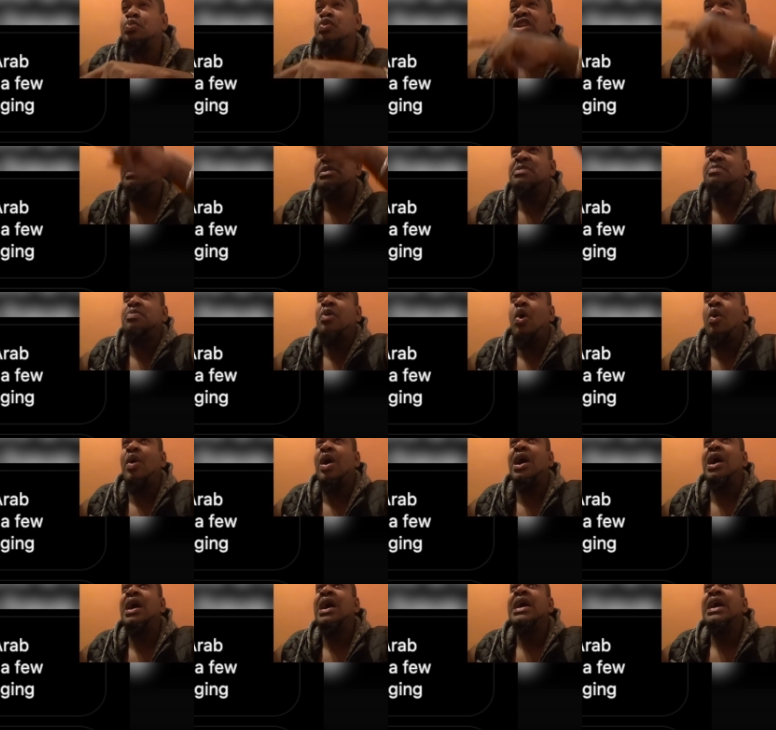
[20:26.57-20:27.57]
put them in
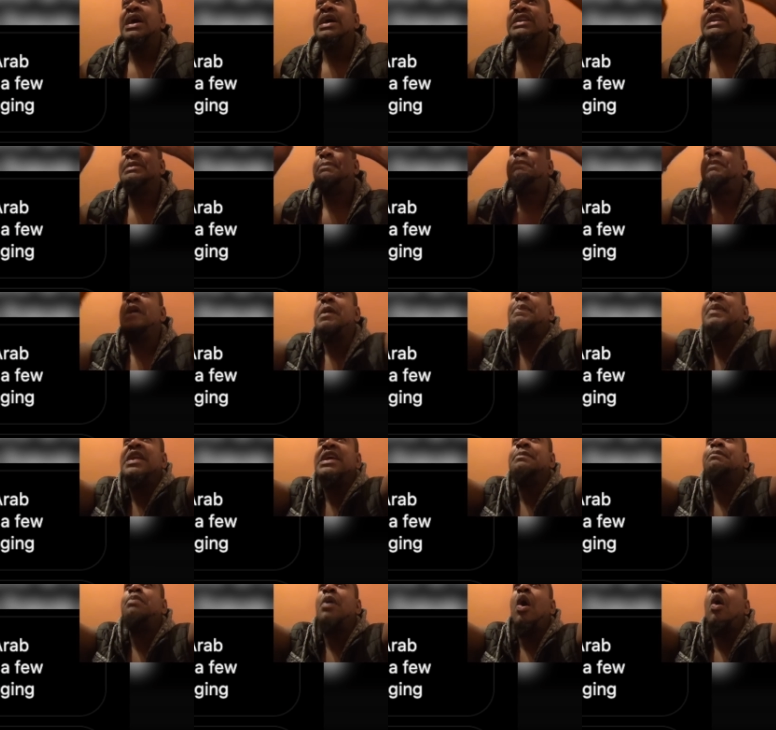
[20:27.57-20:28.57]
power, the people
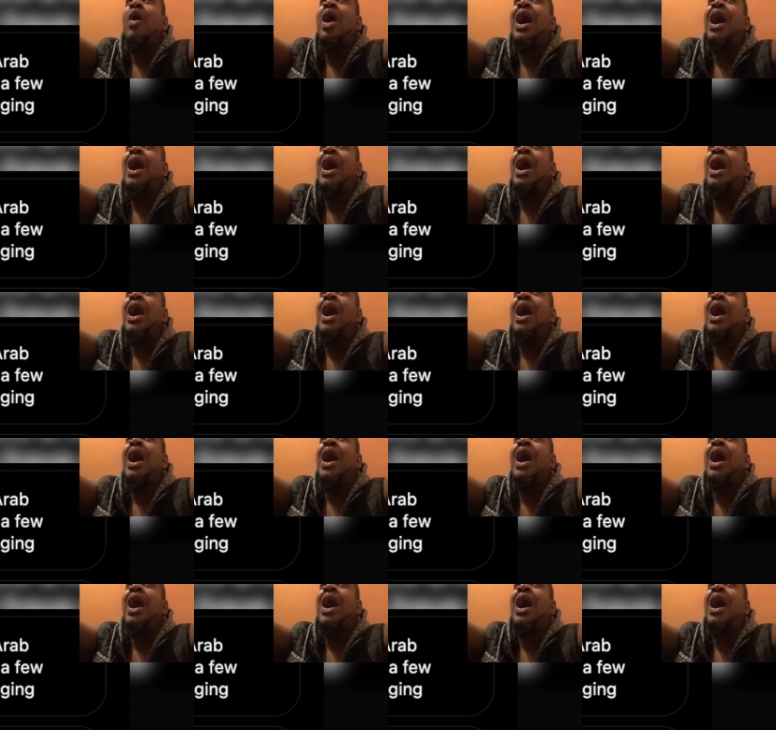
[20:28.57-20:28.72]
in power